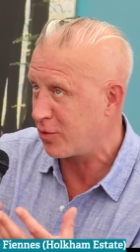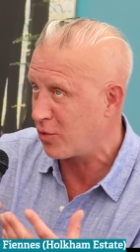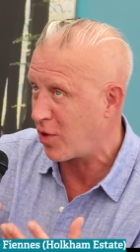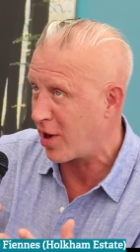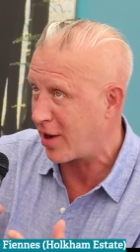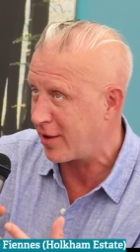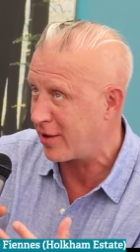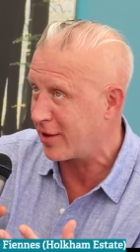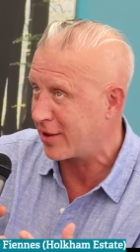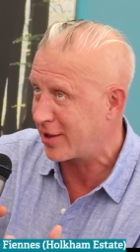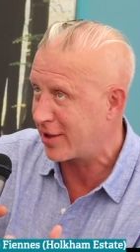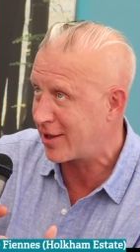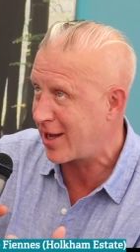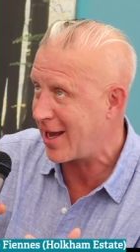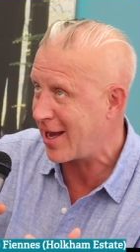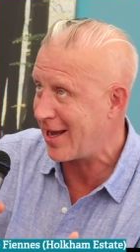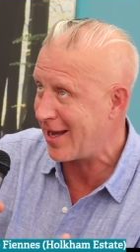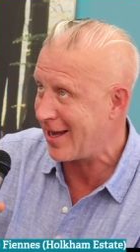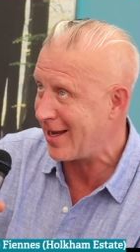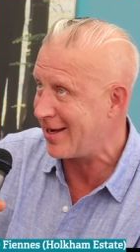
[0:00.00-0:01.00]
one of the
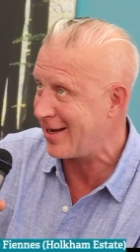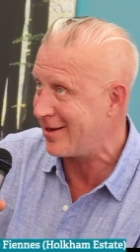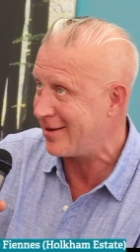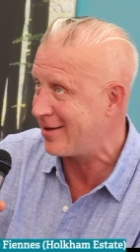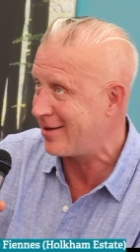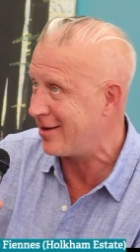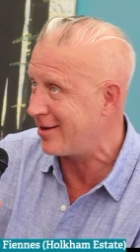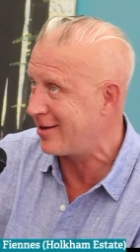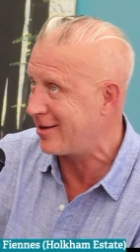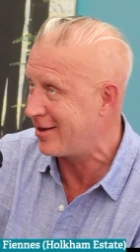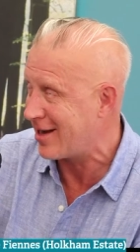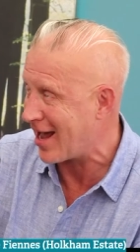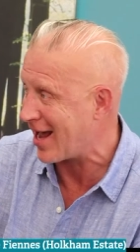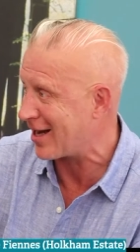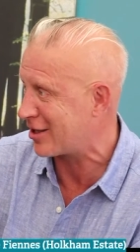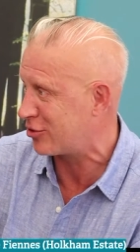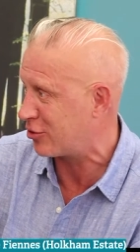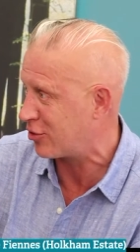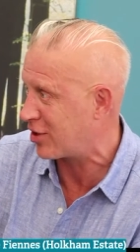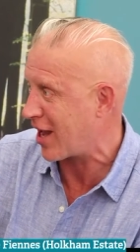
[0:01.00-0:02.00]
key
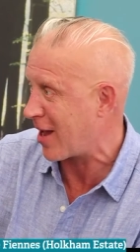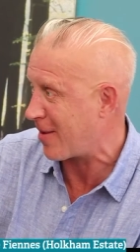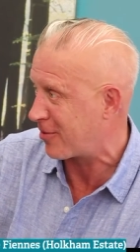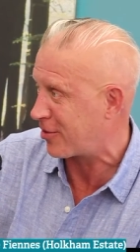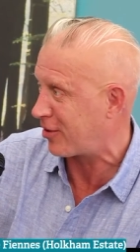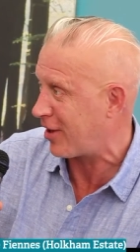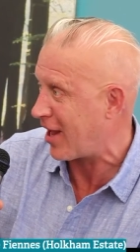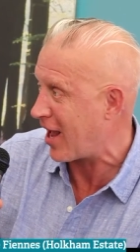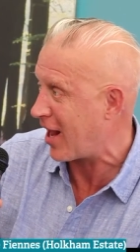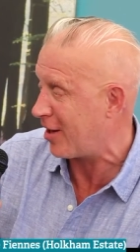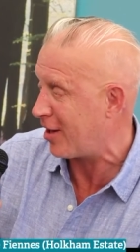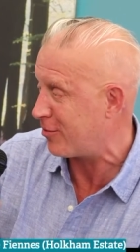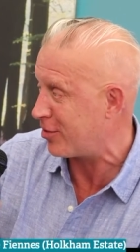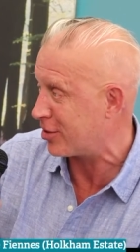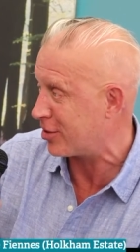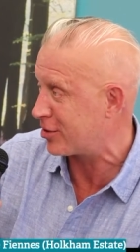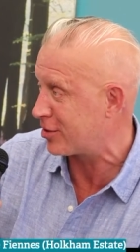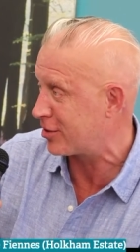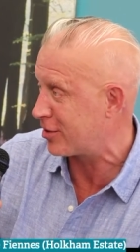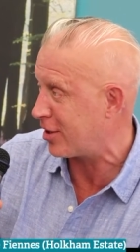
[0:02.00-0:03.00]
natural capital
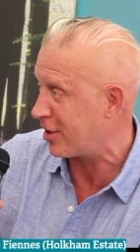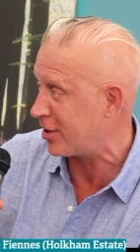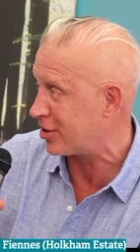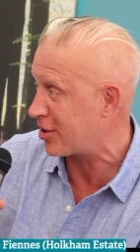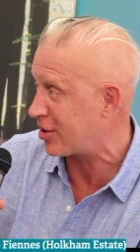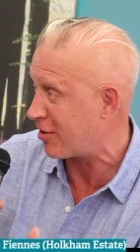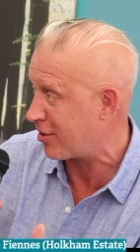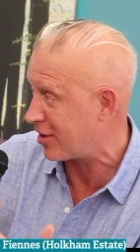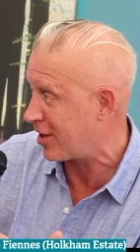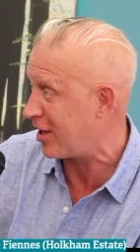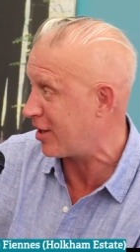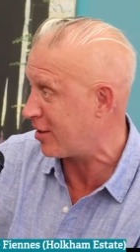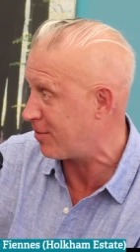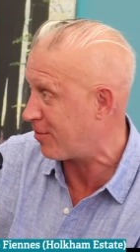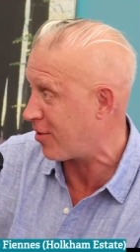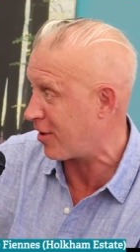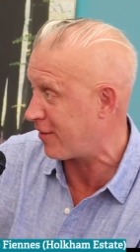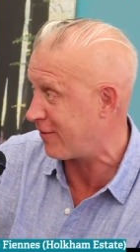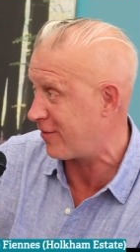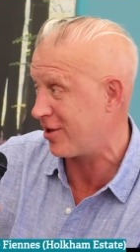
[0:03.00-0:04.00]
elements that is so key to
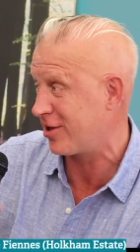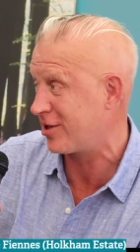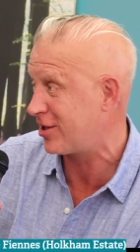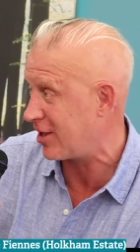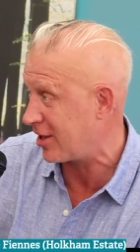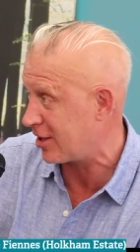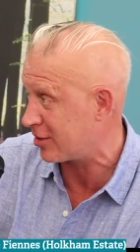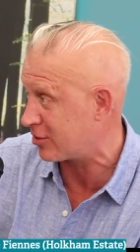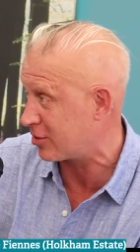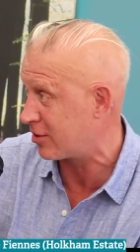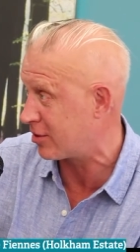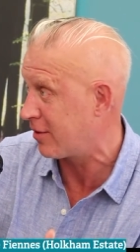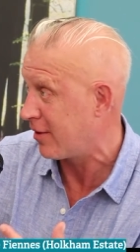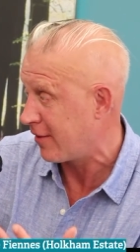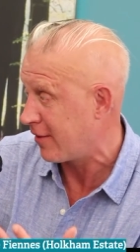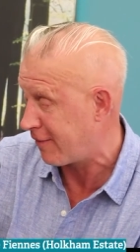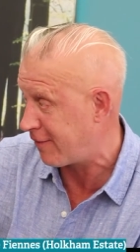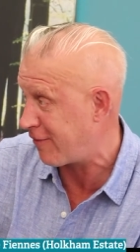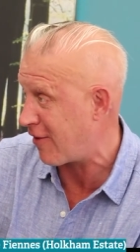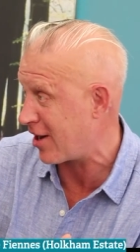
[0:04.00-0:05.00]
biodiversity is
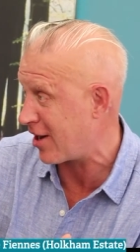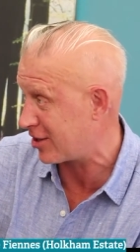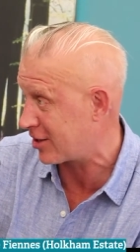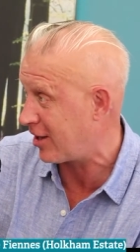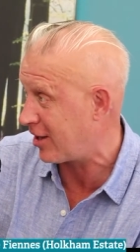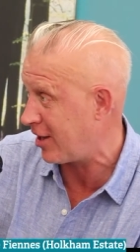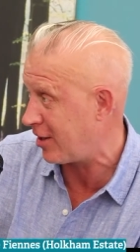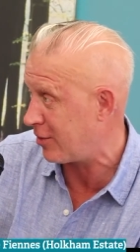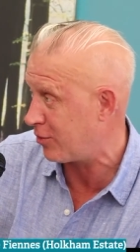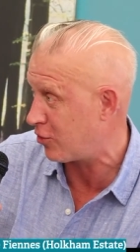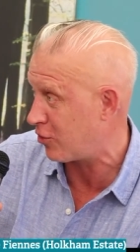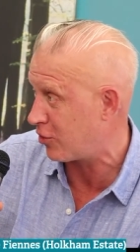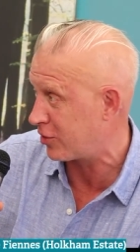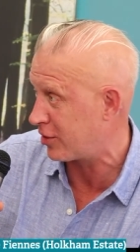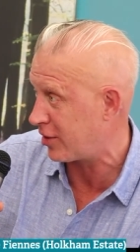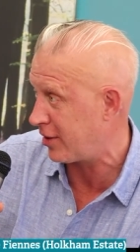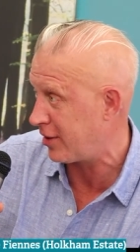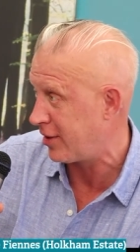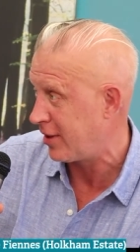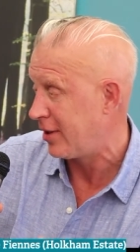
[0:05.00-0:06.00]
fresh, clean
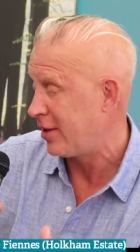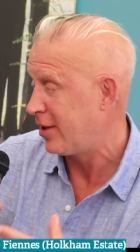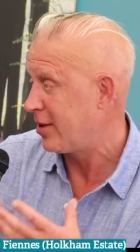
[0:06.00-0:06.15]
water,